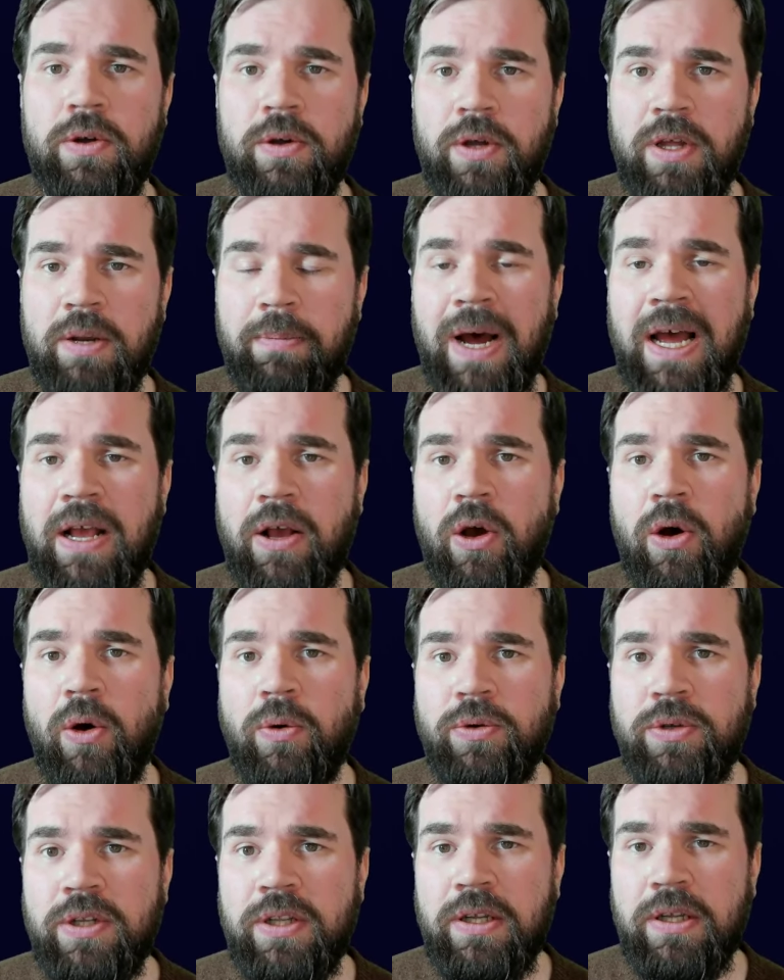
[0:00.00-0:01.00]
in my
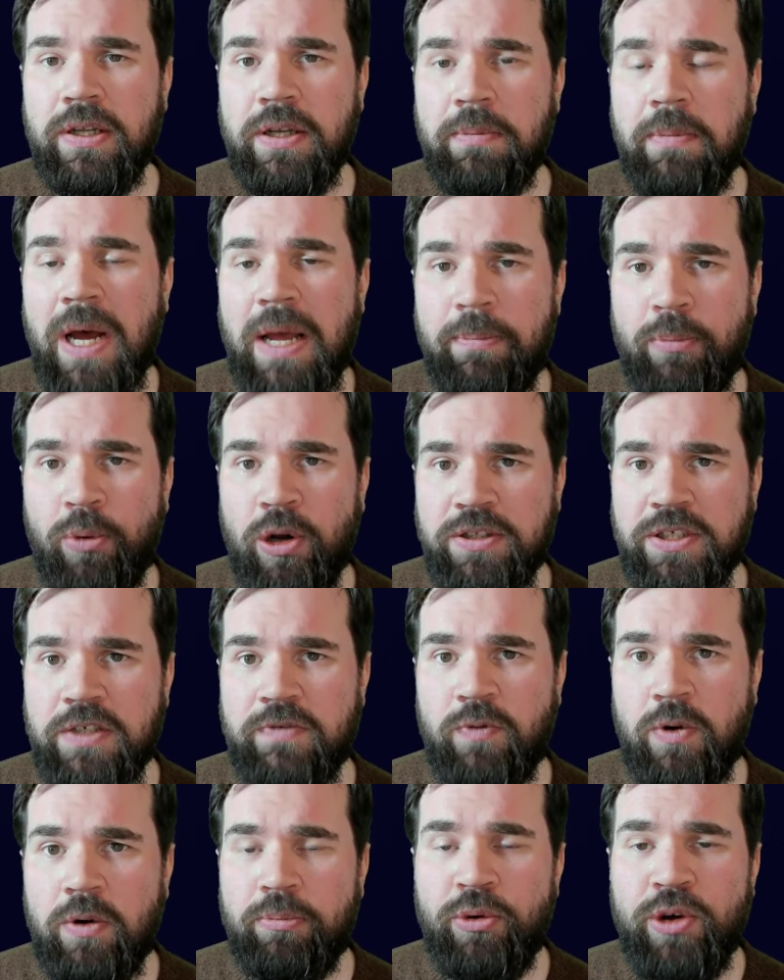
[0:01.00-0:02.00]
code and in my projects
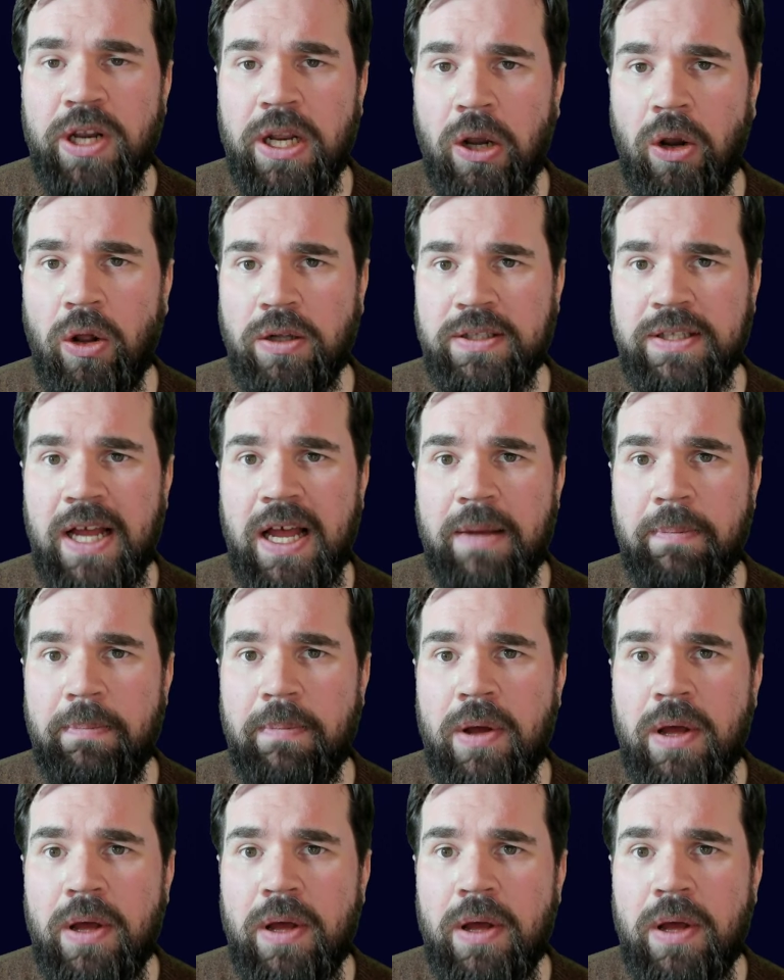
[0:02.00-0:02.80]
for a pretty long time.